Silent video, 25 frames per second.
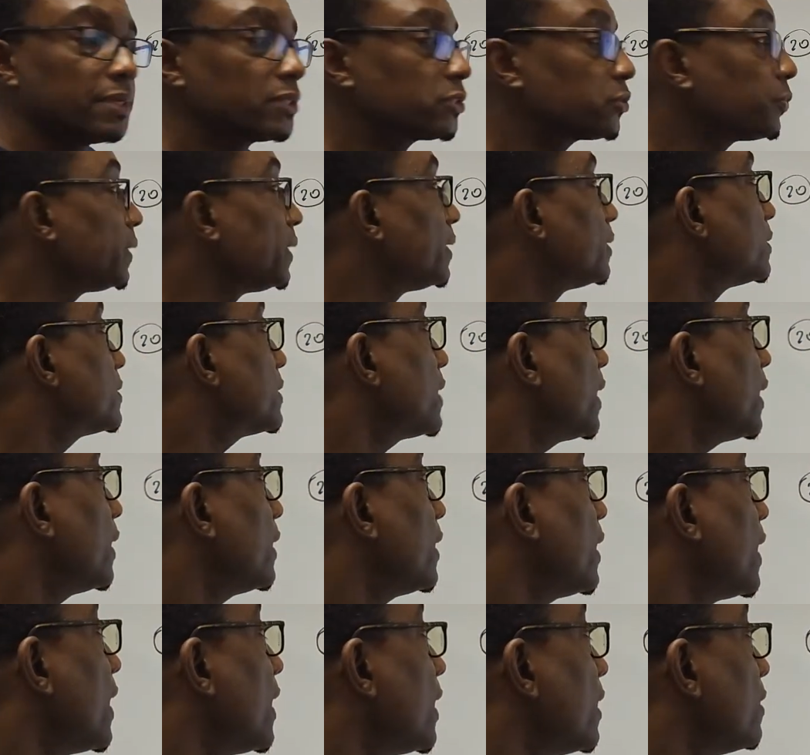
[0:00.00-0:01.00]
between
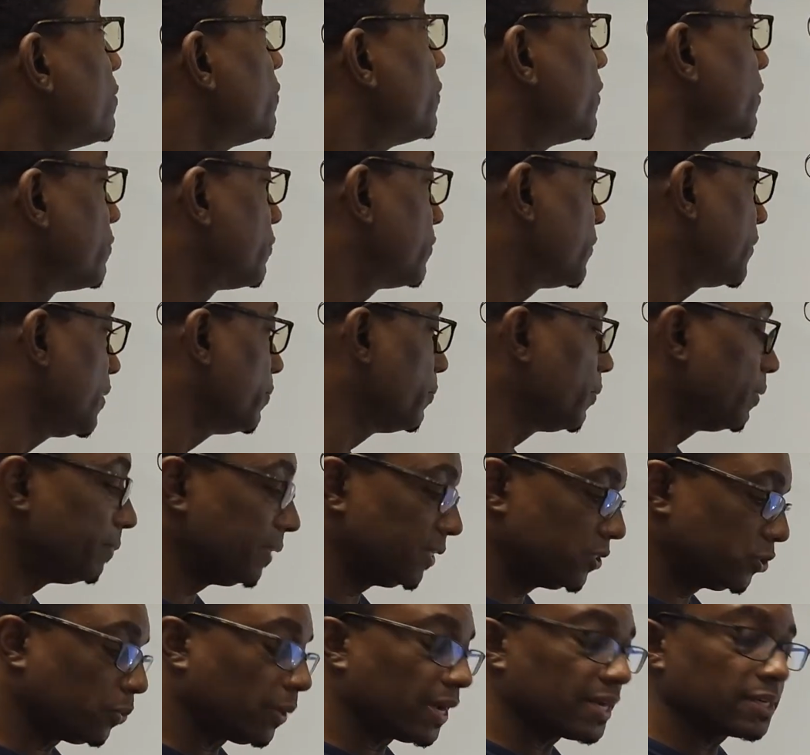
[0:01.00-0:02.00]
10 and 50
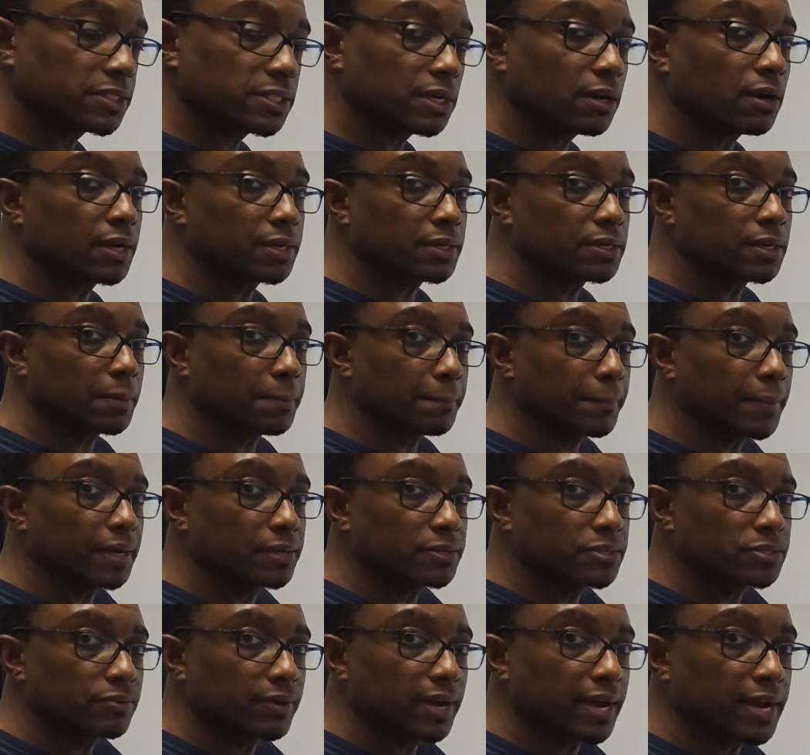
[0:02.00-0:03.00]
will be 20 odd
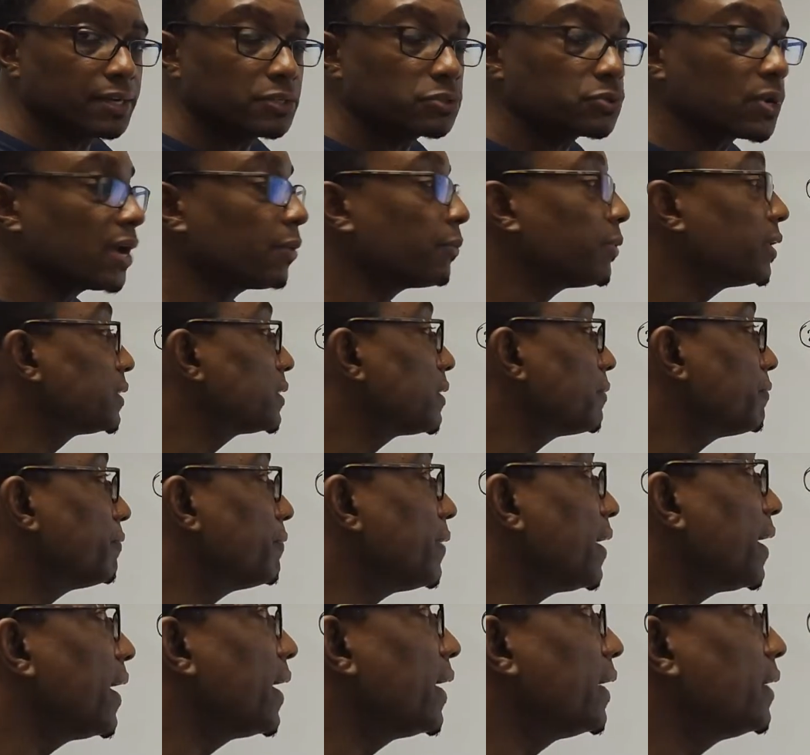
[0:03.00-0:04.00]
numbers, right? So I want to
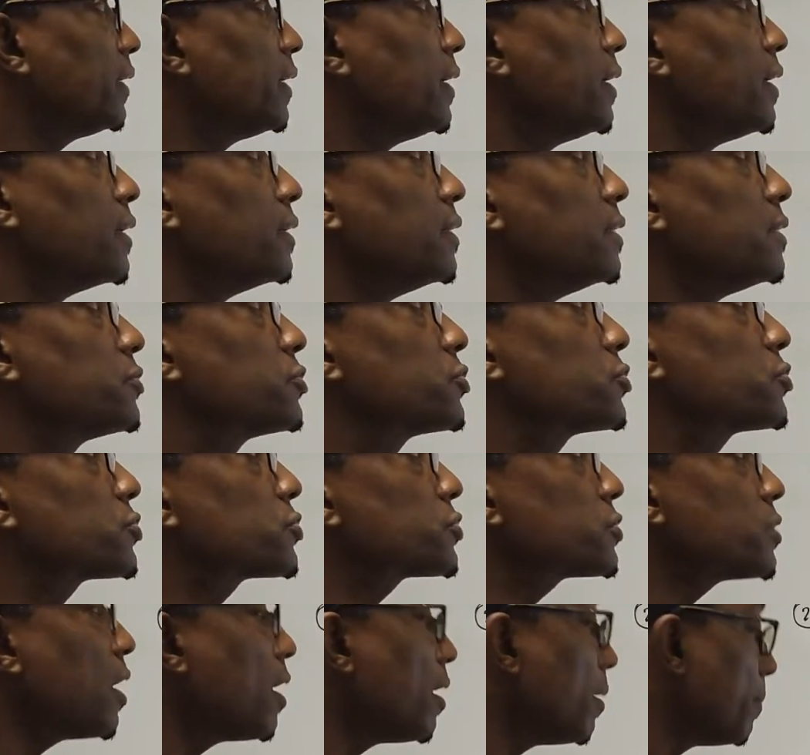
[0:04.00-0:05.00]
find the
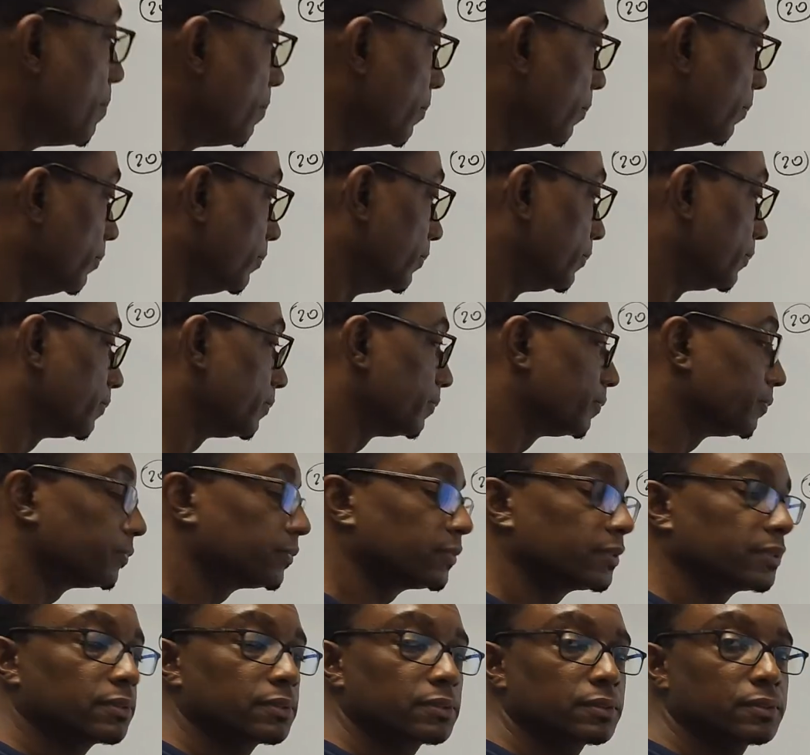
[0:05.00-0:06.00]
sum
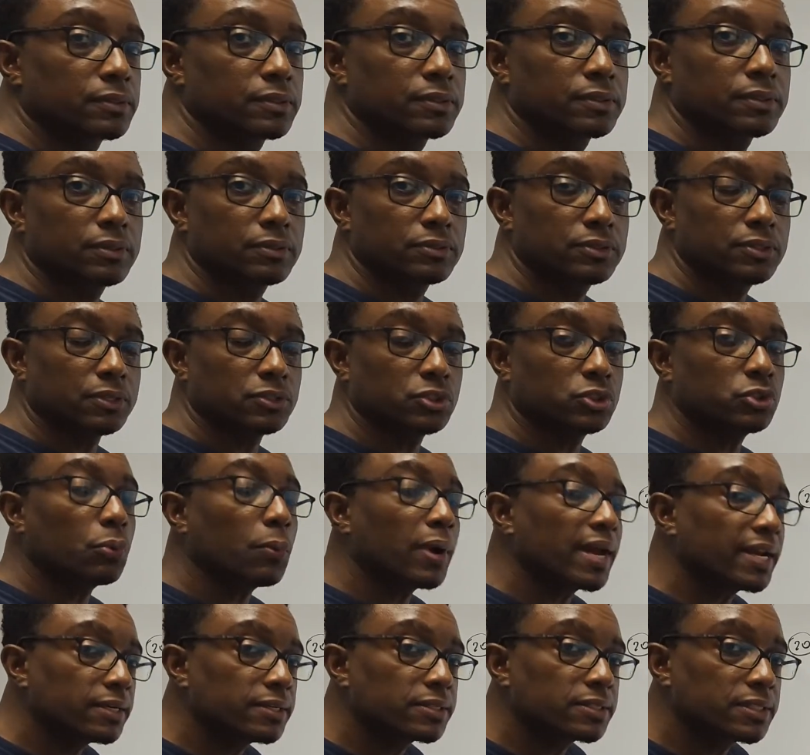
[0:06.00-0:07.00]
to
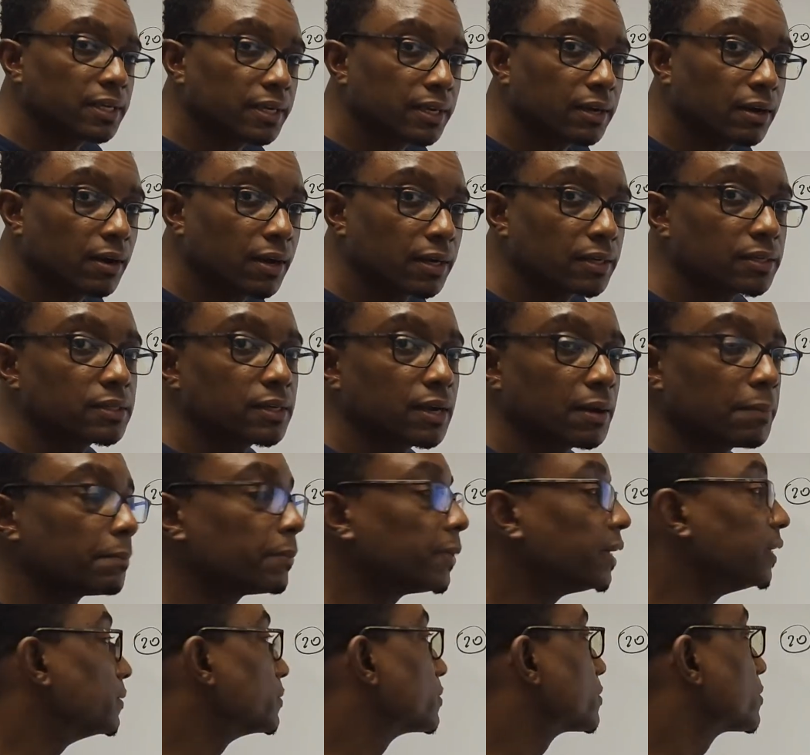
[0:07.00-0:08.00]
20 odd
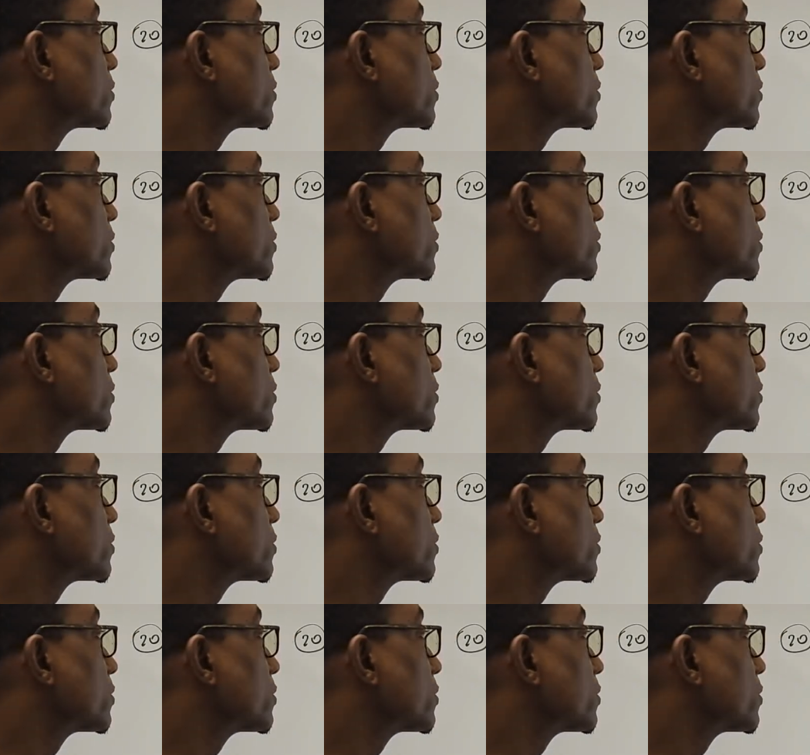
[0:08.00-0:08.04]
numbers.